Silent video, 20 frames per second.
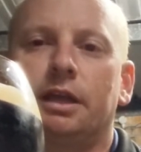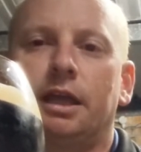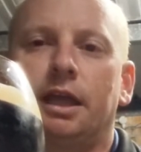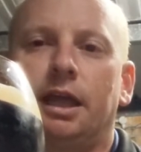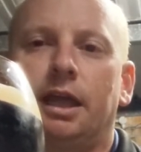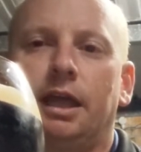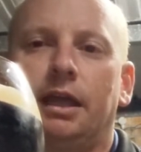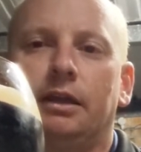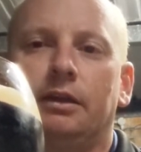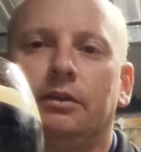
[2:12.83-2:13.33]

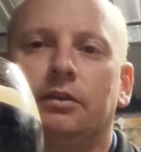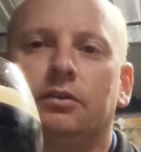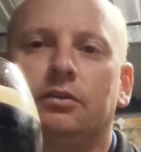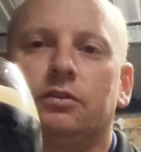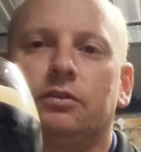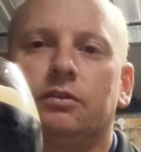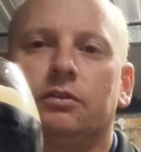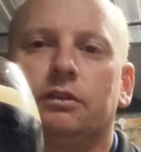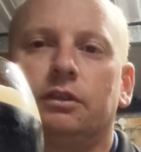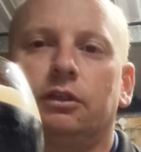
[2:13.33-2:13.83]
and
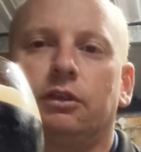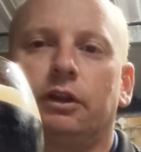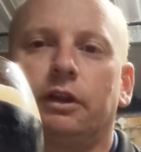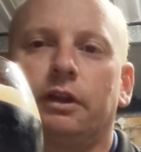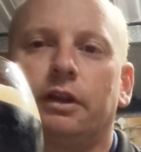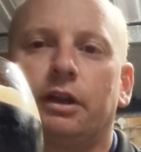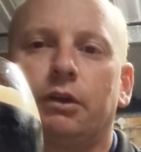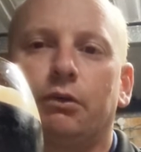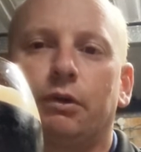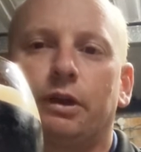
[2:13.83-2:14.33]
a lot of
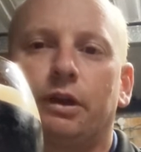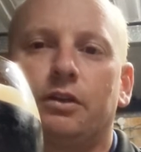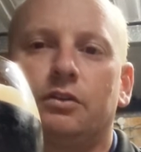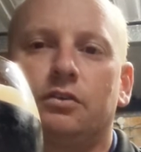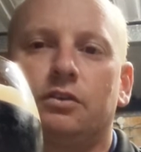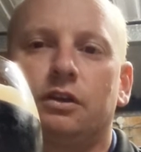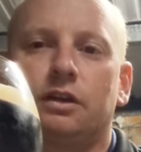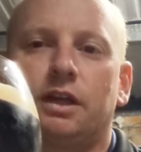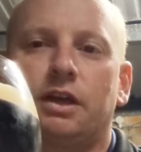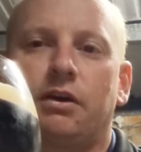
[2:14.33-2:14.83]
the ingredients
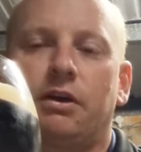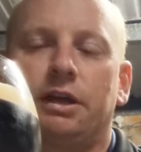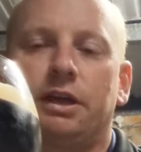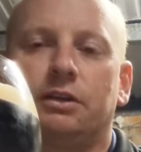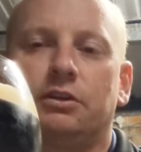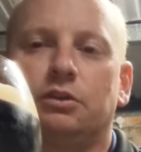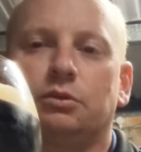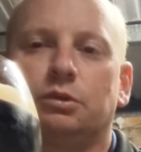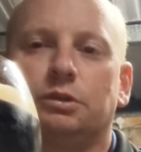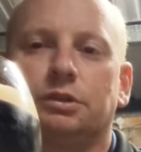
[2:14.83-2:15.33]
that are going
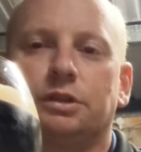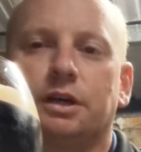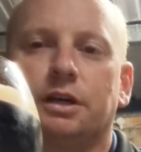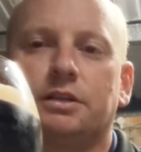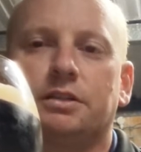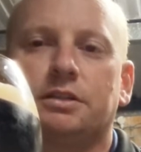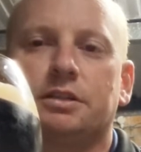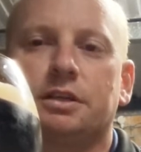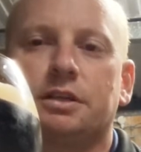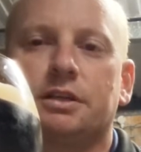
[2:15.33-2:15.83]
into it
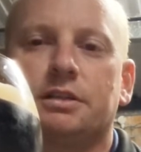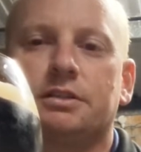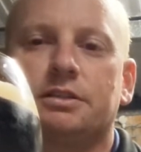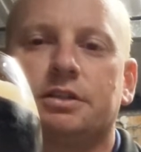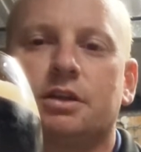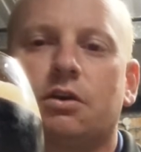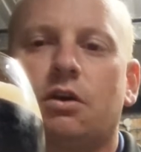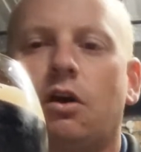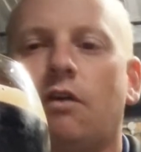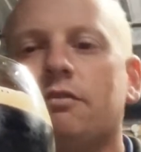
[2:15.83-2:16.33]
is
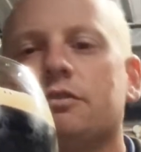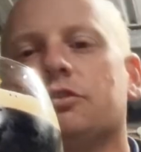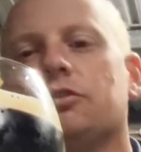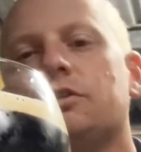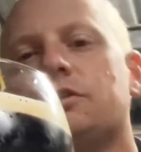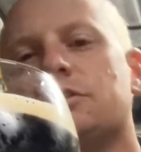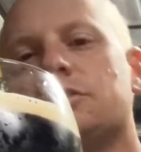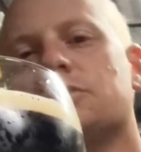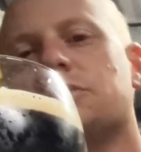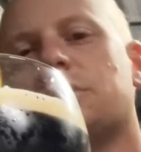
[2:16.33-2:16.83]

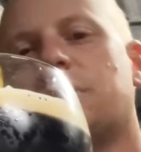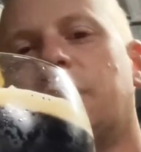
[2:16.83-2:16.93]
obviously just